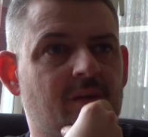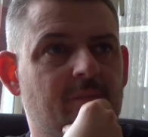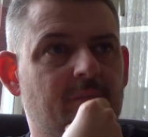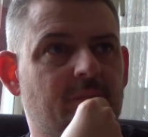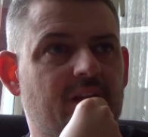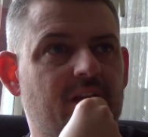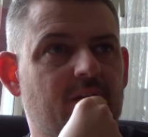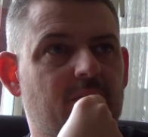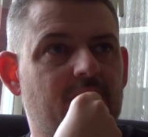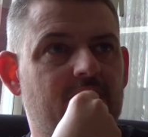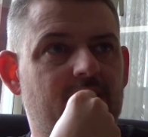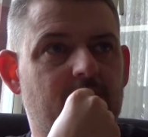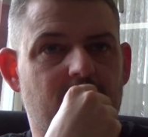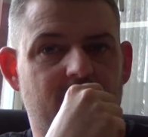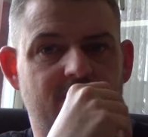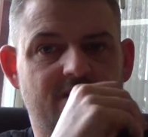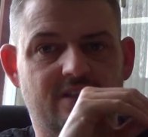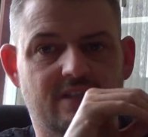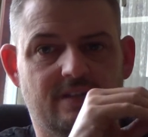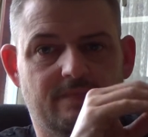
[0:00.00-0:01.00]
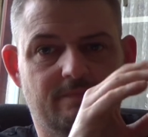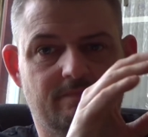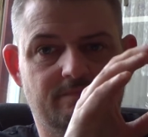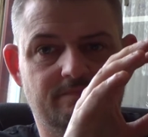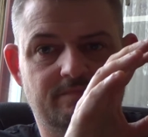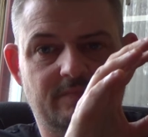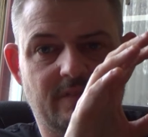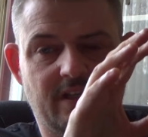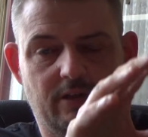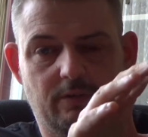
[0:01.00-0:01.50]
But anyway,
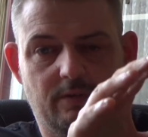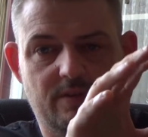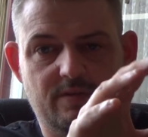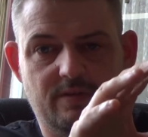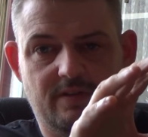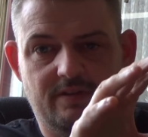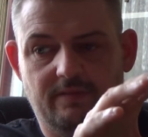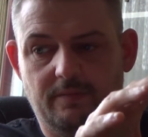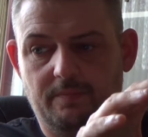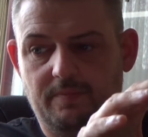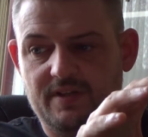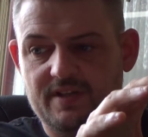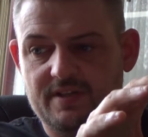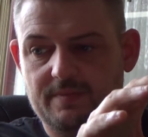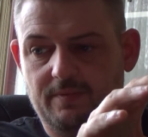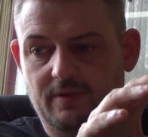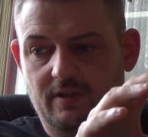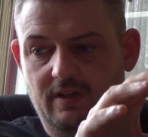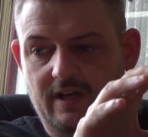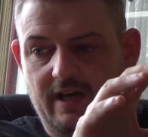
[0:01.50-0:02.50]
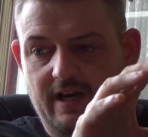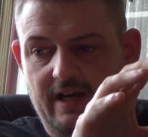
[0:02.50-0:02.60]
I always follow the principle,